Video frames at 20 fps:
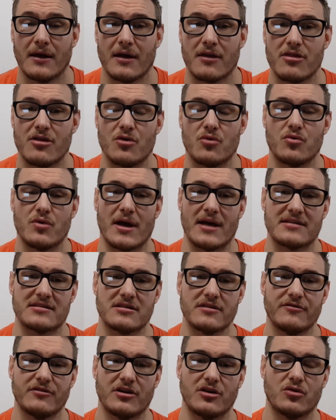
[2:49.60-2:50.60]
The rest
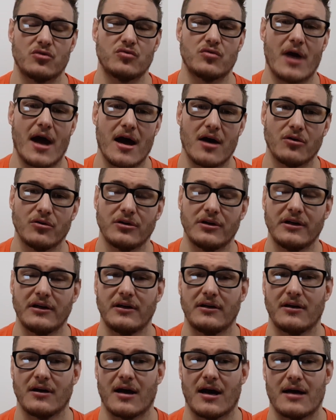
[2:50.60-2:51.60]
of it around it,